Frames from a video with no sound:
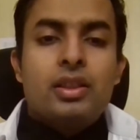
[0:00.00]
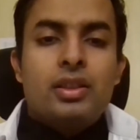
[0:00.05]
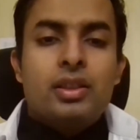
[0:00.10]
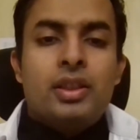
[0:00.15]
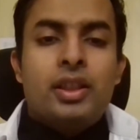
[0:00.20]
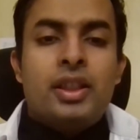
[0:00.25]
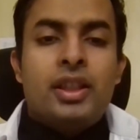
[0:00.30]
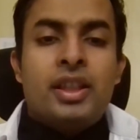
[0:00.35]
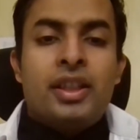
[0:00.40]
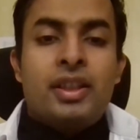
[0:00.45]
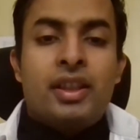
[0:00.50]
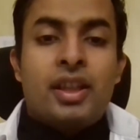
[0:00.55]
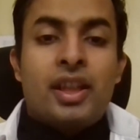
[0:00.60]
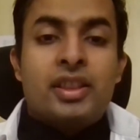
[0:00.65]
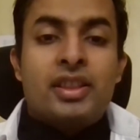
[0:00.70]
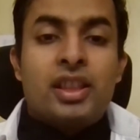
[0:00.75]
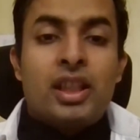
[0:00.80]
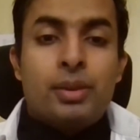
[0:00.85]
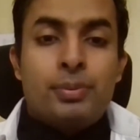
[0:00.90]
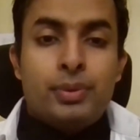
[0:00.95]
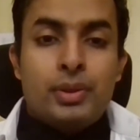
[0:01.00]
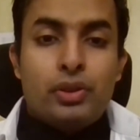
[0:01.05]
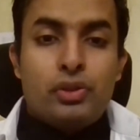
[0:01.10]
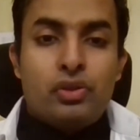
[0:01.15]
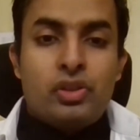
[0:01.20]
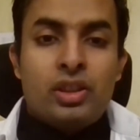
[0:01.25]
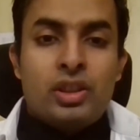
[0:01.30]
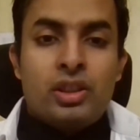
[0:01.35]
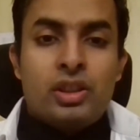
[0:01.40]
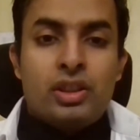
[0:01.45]
they
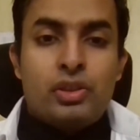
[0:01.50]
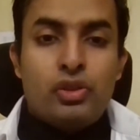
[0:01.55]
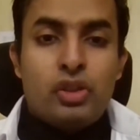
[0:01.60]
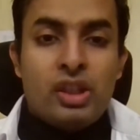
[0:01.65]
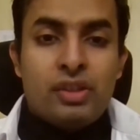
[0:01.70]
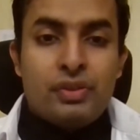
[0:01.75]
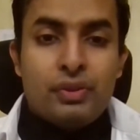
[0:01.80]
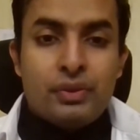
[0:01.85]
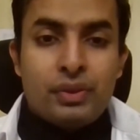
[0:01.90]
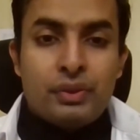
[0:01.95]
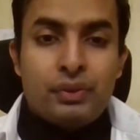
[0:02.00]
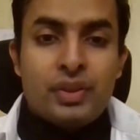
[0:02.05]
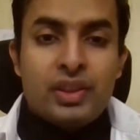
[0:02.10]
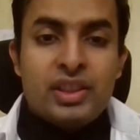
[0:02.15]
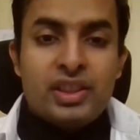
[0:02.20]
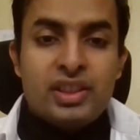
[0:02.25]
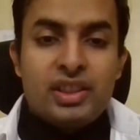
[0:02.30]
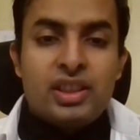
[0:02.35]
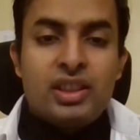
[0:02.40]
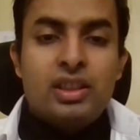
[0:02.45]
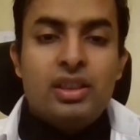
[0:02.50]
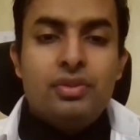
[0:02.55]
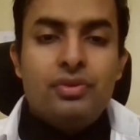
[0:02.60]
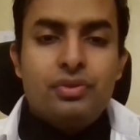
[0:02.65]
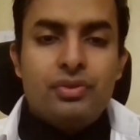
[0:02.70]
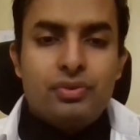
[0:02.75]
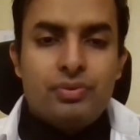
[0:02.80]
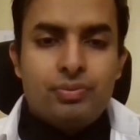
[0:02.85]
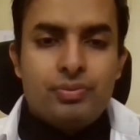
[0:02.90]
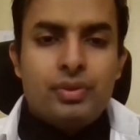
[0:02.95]
established a chief of defense
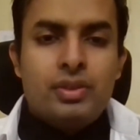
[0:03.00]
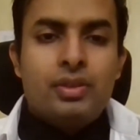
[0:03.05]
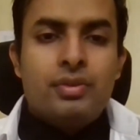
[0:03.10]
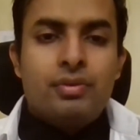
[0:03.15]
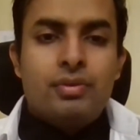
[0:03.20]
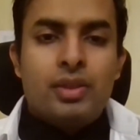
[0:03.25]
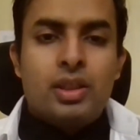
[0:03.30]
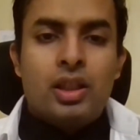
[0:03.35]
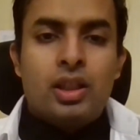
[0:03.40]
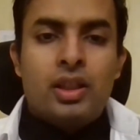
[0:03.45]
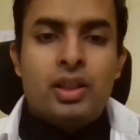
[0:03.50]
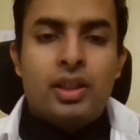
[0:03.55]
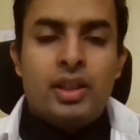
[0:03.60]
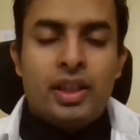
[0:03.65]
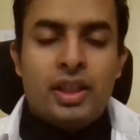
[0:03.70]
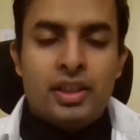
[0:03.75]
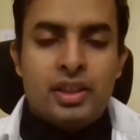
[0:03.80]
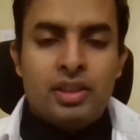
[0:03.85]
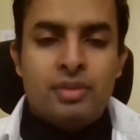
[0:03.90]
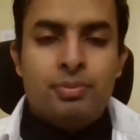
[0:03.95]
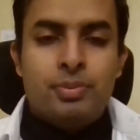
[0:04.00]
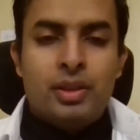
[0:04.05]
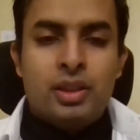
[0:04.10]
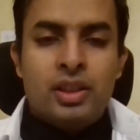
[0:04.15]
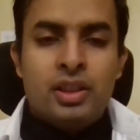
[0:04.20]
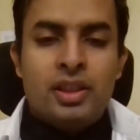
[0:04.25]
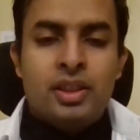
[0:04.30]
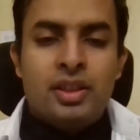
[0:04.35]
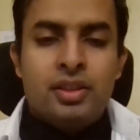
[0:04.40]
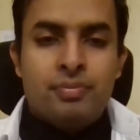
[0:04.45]
staff, headed
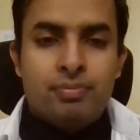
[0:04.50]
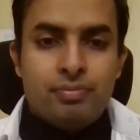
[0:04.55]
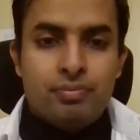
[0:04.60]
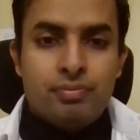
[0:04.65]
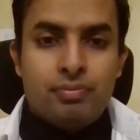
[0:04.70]
by